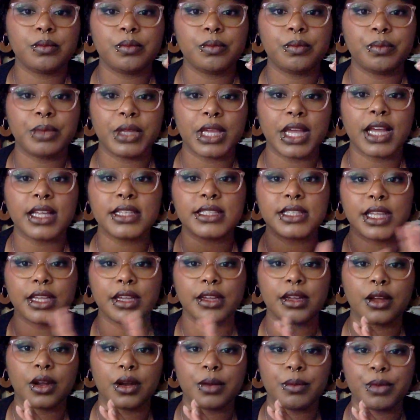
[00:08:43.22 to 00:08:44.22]
Because they
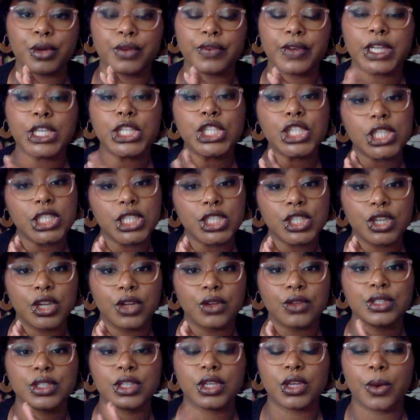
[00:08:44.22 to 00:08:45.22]
are moving, she
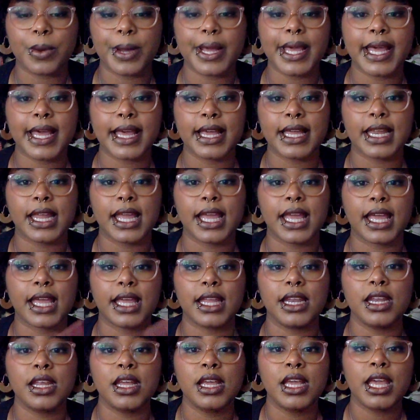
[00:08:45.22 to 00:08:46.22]
chose to go ahead
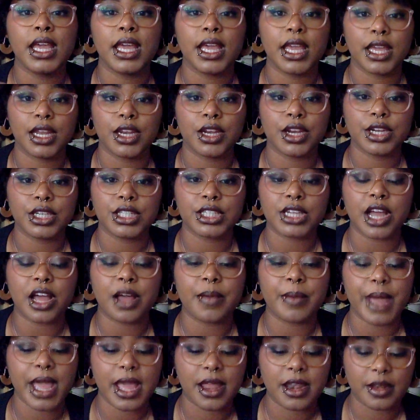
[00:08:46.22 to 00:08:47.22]
and in her
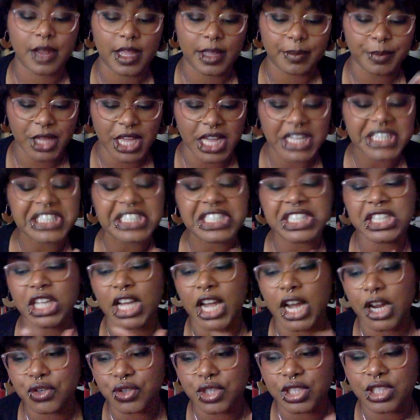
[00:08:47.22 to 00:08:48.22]
job, and because it's in the
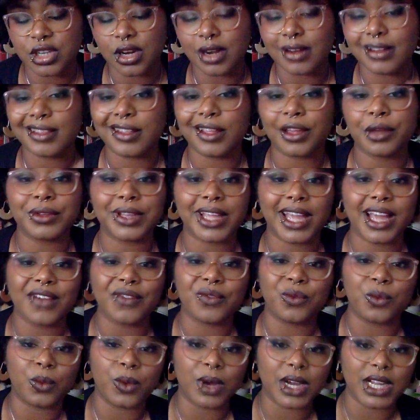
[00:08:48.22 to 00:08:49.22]
countryside and they only have
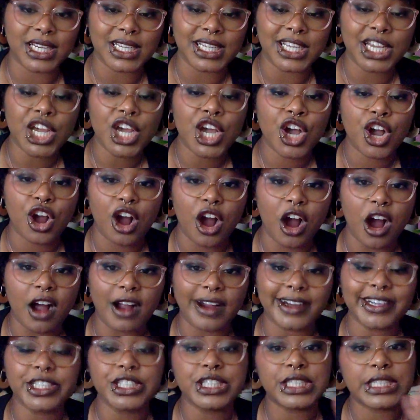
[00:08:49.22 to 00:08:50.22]
1
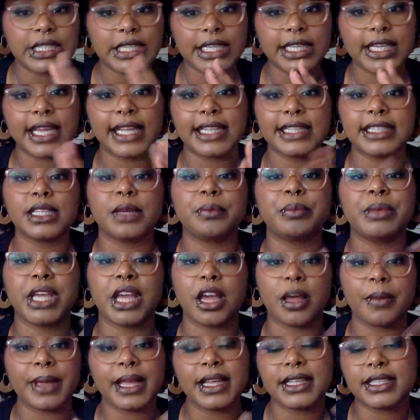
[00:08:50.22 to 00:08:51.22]
car, she ends up
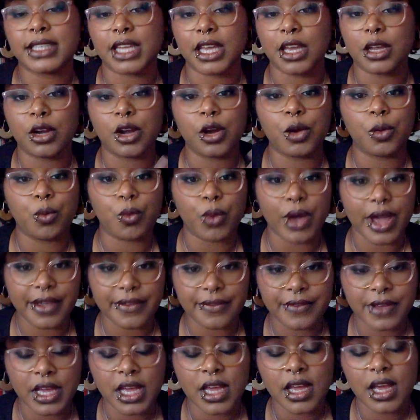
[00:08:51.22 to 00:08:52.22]
becoming a stay-at-home wife.
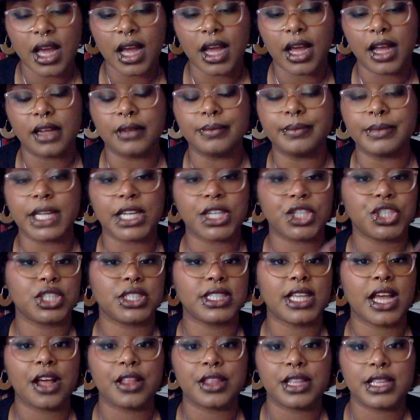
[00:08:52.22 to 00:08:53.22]
That's
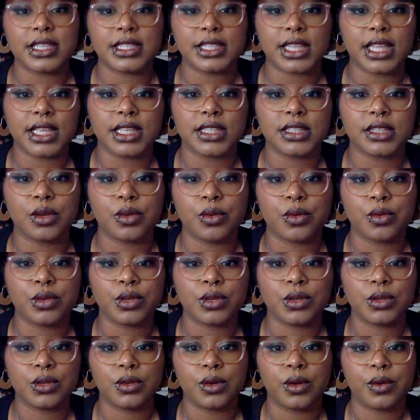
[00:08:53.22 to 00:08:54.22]
just how these things
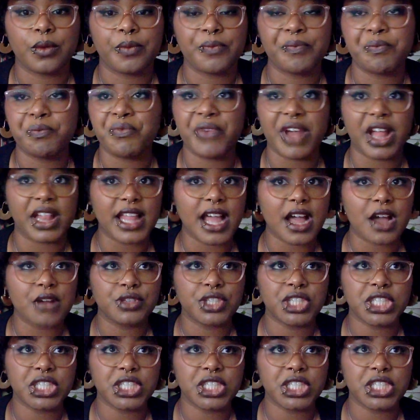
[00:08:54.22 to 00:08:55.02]
fell out.